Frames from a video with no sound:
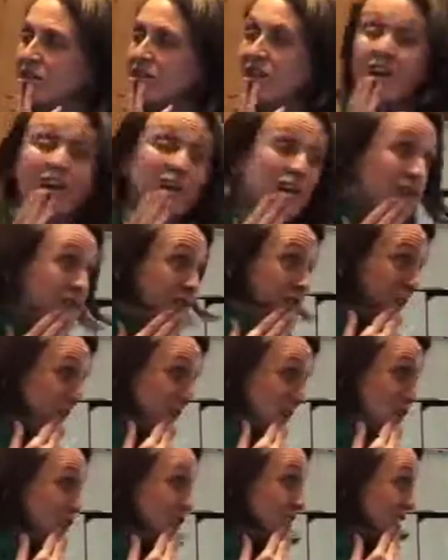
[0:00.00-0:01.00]
take a lot of
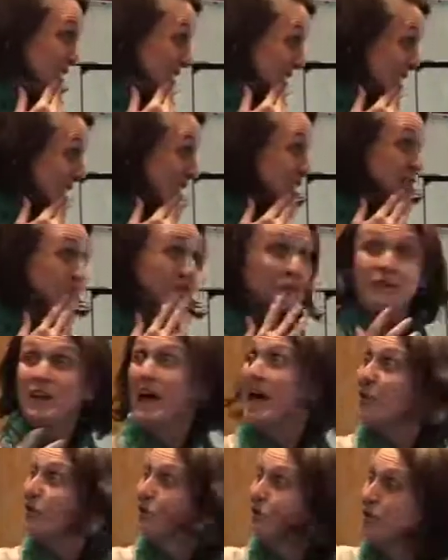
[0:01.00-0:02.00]
decisions ourselves on
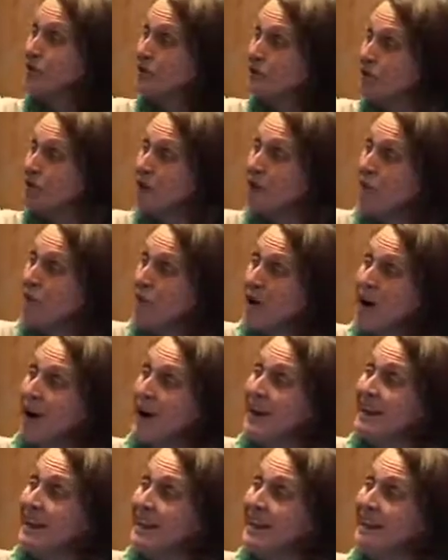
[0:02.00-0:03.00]
how to actually
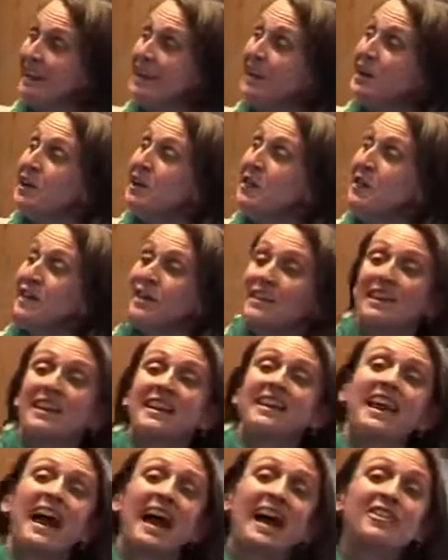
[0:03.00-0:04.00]
compile the
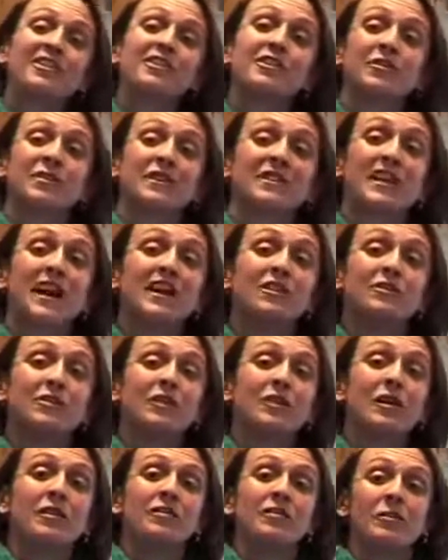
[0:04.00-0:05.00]
categories,
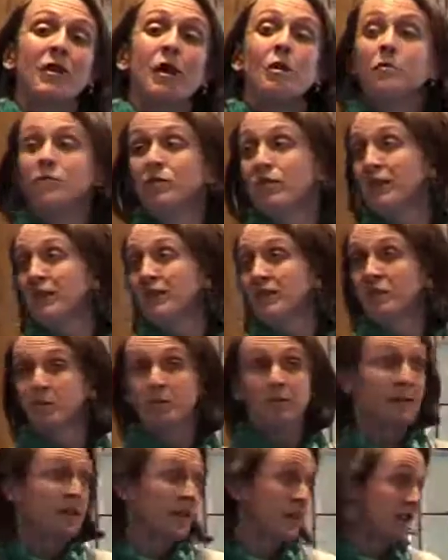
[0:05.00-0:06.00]
and hopefully there'll
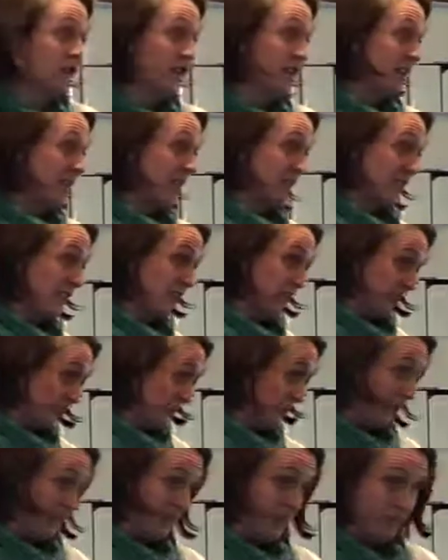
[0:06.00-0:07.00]
be a national landscape
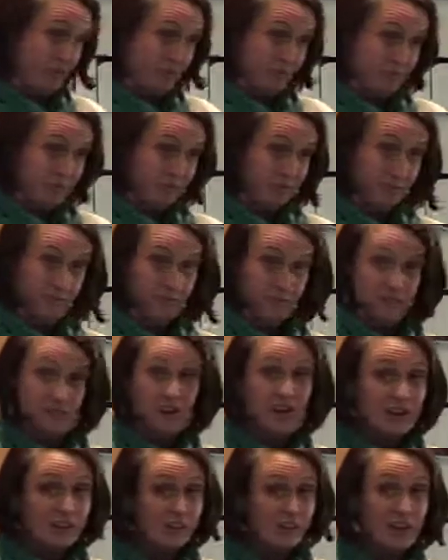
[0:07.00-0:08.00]

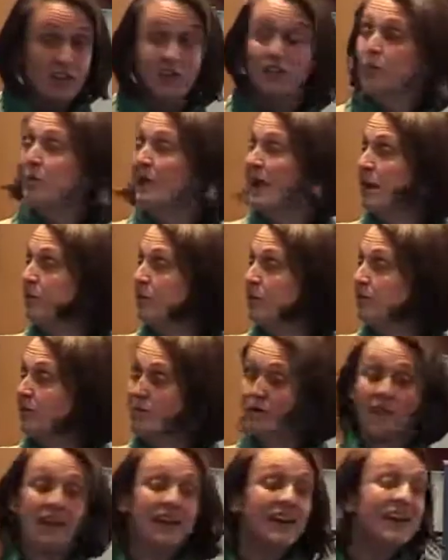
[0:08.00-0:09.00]
strategy that will help us
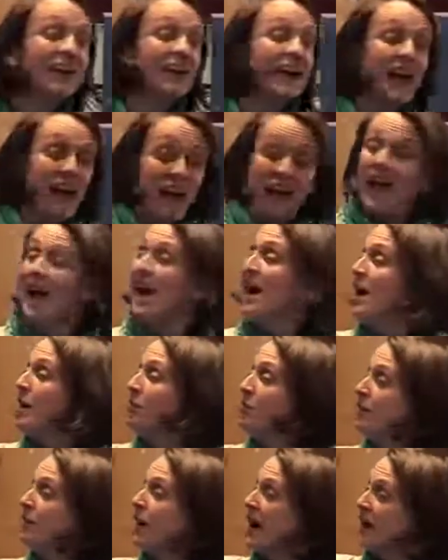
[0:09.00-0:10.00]
do that.
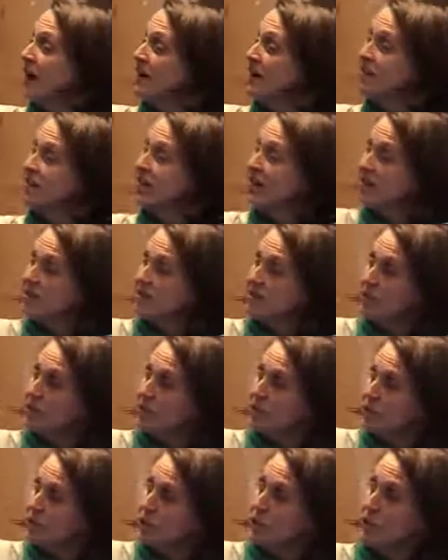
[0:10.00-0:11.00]
And that,
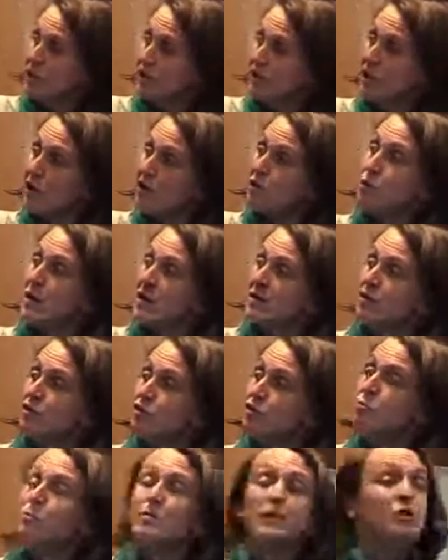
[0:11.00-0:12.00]
you know, there's a lot of work to
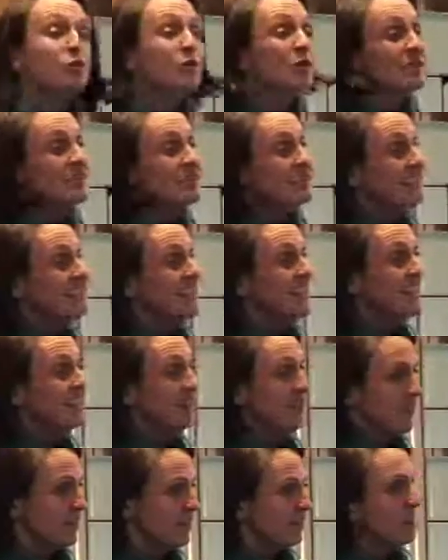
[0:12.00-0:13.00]
do, but you can see
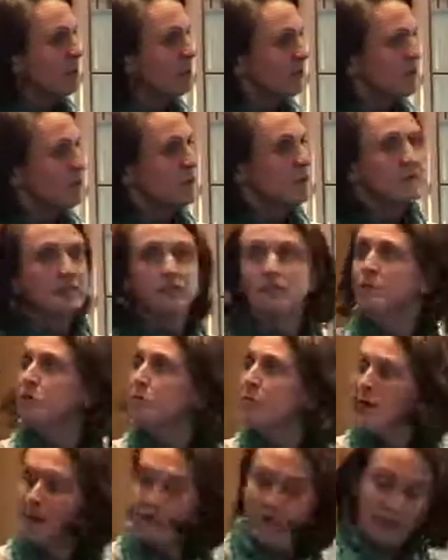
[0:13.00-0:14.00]
that there's a lot of work to do
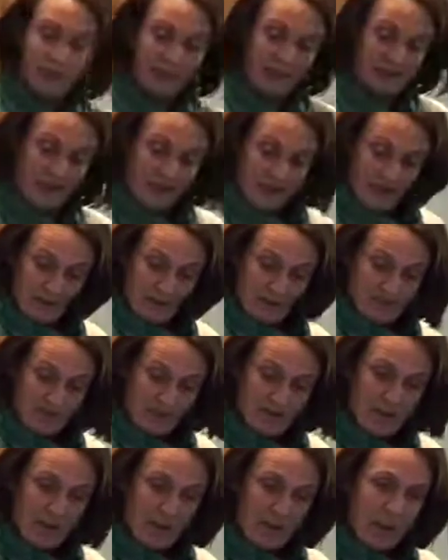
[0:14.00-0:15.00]
by looking at
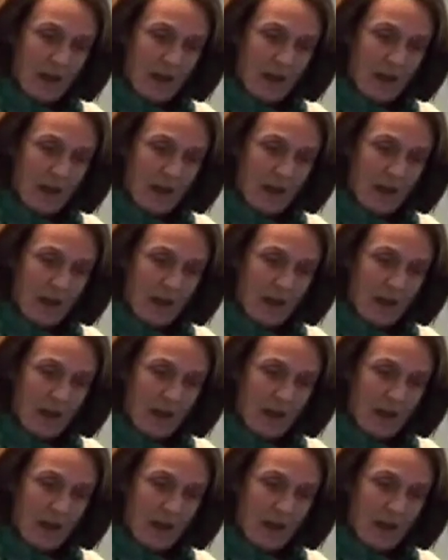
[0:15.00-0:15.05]
this.